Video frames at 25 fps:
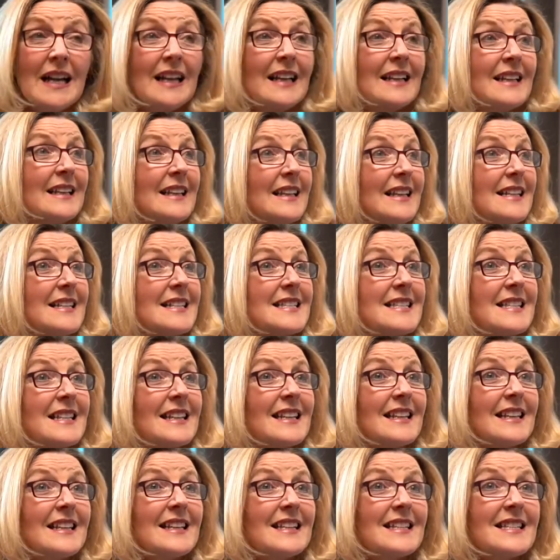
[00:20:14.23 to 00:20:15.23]

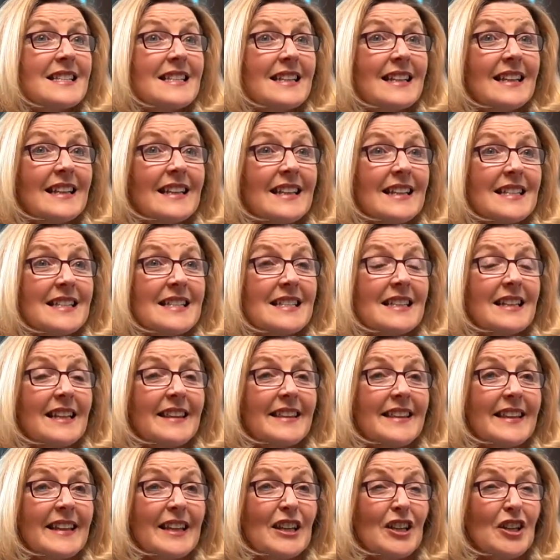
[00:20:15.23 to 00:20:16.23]
Listen, listen, listen
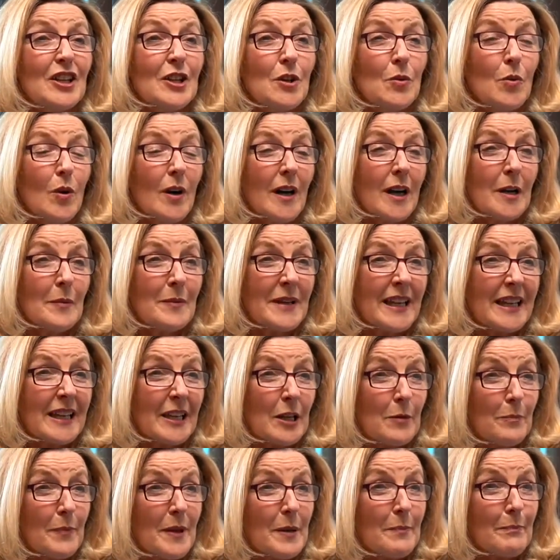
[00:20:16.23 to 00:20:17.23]
and think, you know what, I'm getting
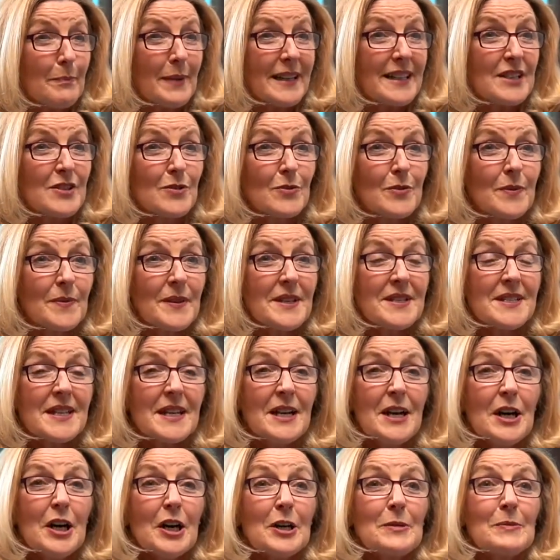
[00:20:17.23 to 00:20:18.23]
a bit better at this.
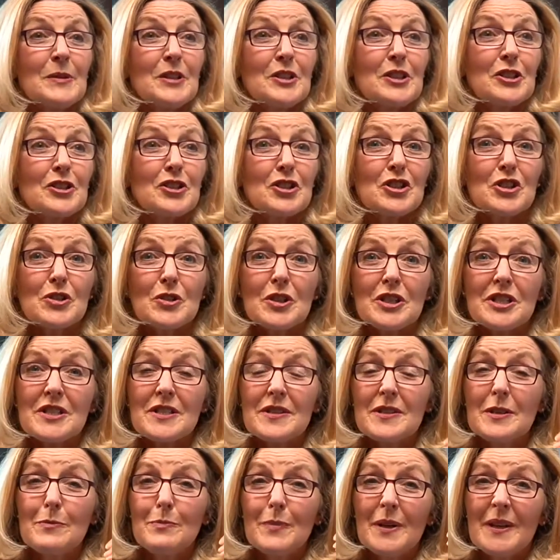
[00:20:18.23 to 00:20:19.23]
I'm going to
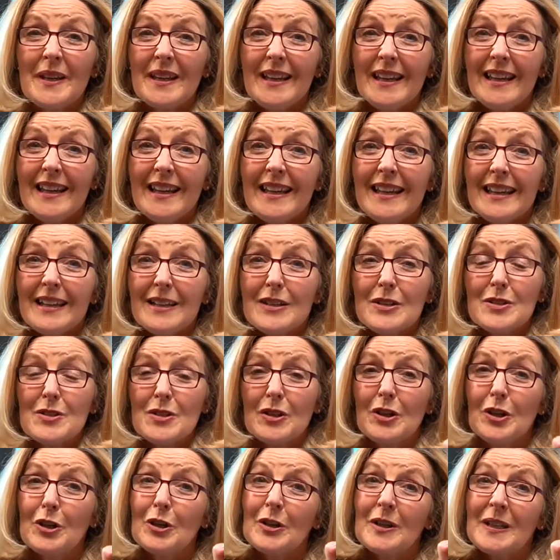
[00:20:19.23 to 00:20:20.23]
trust that my ears
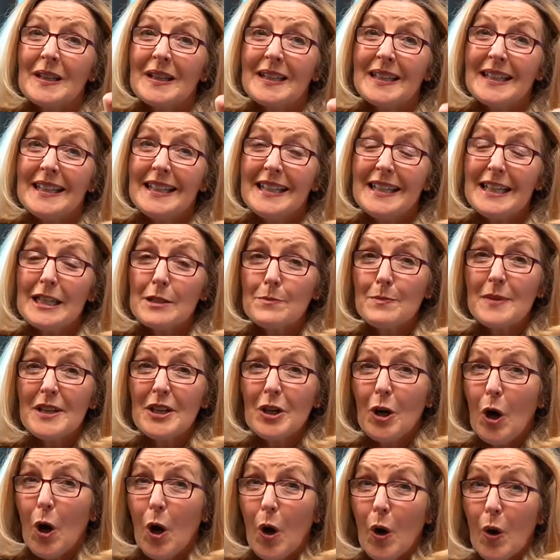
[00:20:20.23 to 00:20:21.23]
are going to lead me
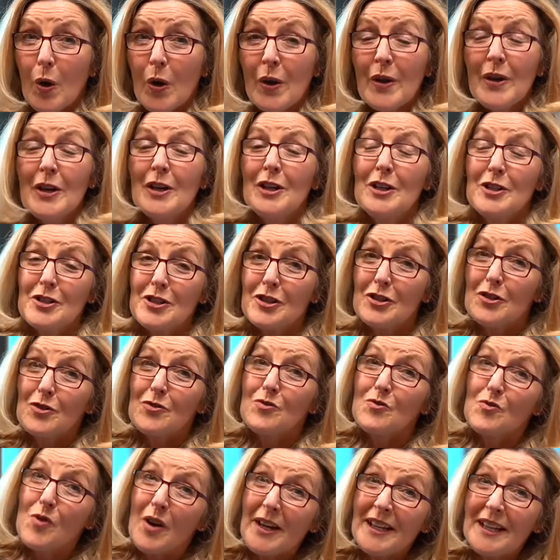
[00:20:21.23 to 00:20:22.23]
on to the
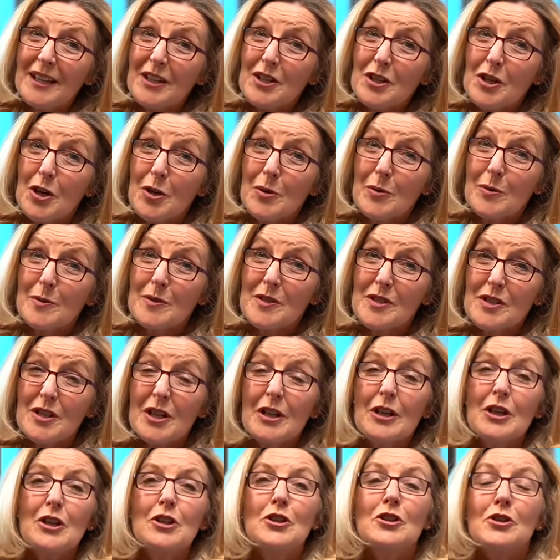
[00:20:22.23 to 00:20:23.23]
right notes.
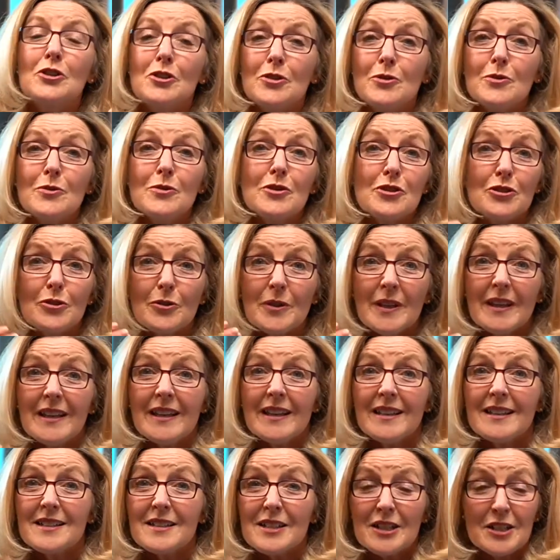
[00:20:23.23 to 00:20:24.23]
Use your
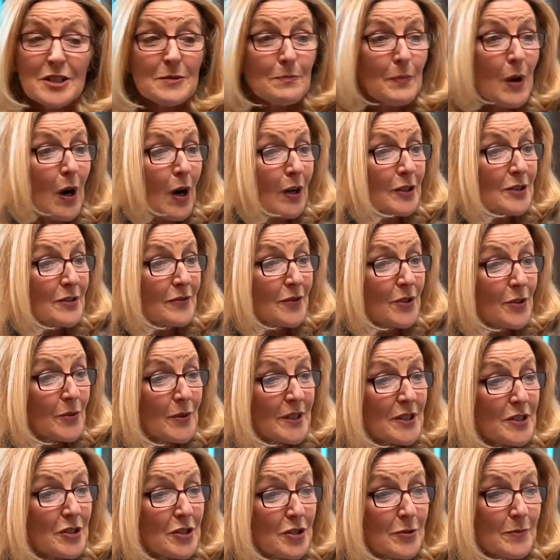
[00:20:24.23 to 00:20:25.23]
ears as part of your
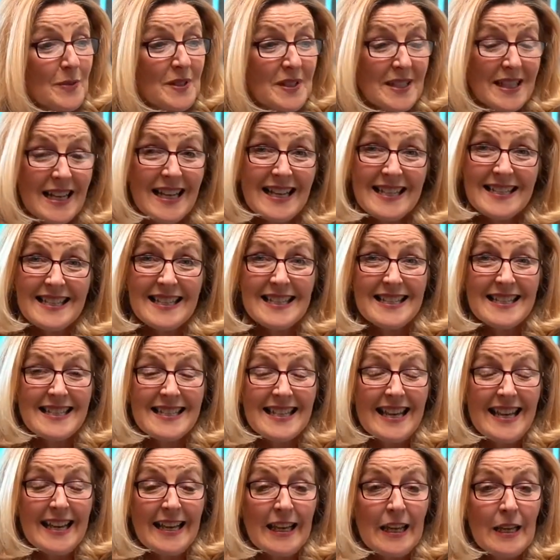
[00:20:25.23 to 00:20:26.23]
instruments, as I
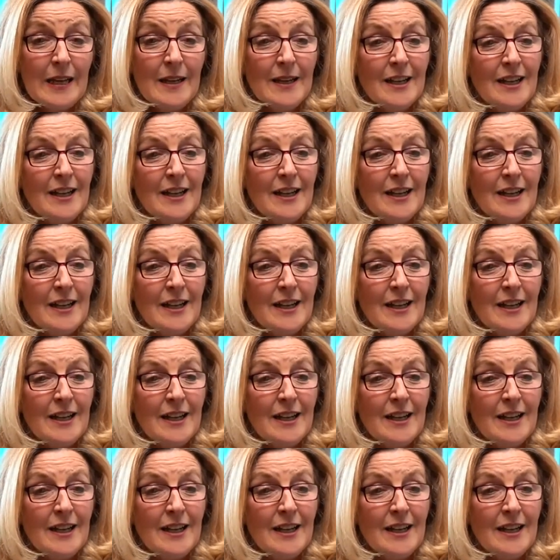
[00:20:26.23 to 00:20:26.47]
say.